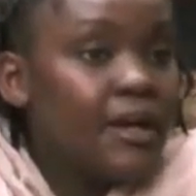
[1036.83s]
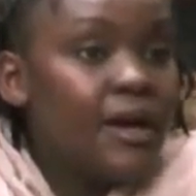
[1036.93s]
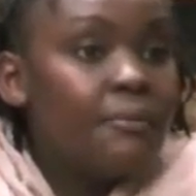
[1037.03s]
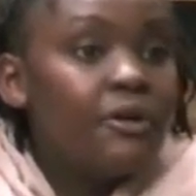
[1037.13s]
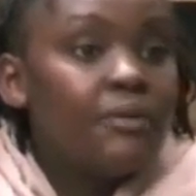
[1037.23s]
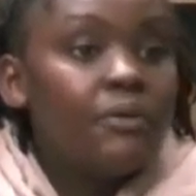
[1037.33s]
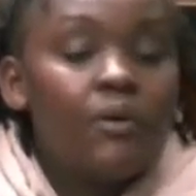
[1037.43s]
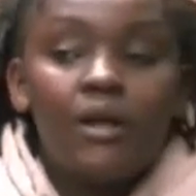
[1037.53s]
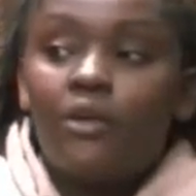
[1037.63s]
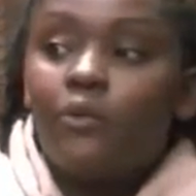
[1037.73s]
I'm gonna be
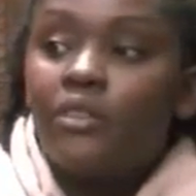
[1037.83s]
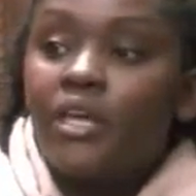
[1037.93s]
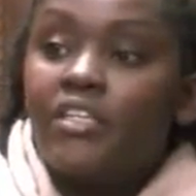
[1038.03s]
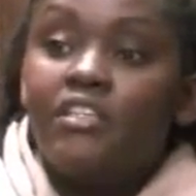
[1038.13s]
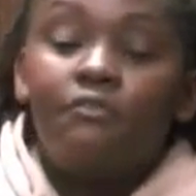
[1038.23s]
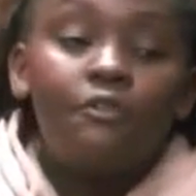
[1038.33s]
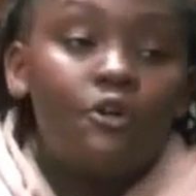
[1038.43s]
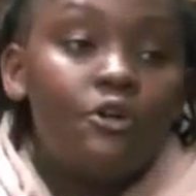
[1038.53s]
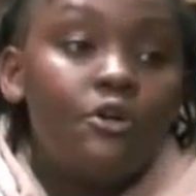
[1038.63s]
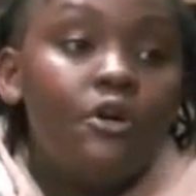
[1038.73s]
working with
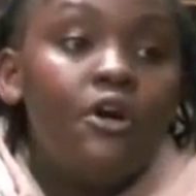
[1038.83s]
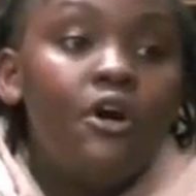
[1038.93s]
94